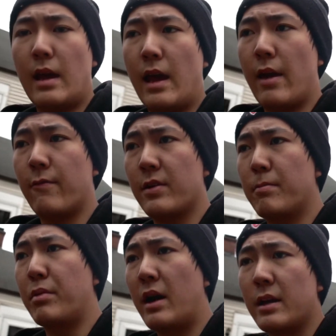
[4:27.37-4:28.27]
every
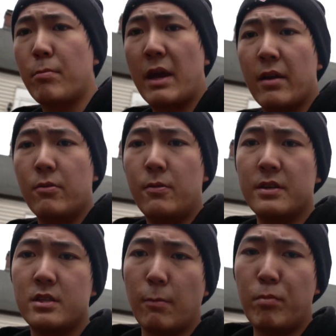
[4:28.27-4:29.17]
body panel is
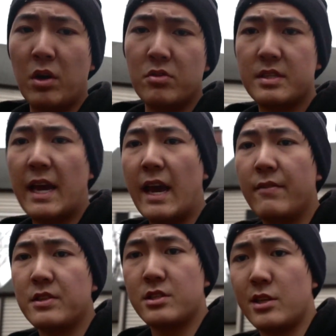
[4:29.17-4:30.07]
supposed to have
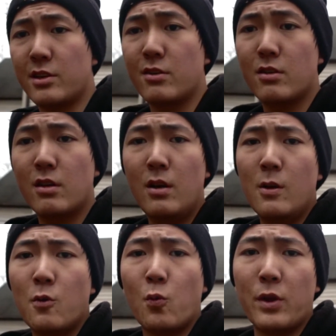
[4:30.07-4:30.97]
a sticker
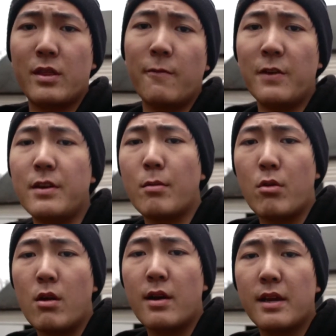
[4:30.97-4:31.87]
with the VIN
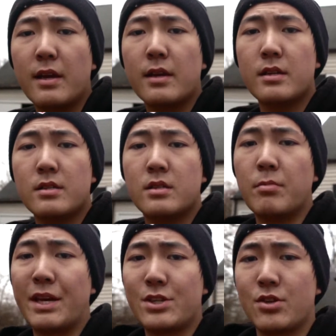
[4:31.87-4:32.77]
number on it to
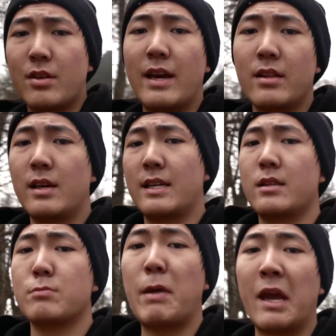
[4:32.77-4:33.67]
make sure that like
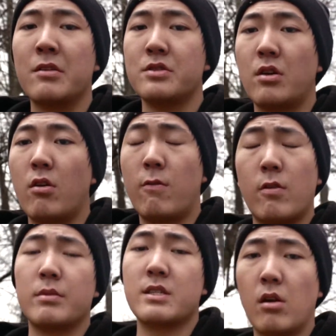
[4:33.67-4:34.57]
these panels are
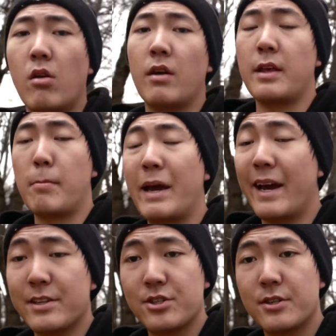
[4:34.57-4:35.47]
from this car and they
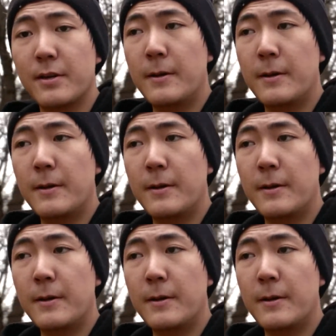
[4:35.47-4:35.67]
match.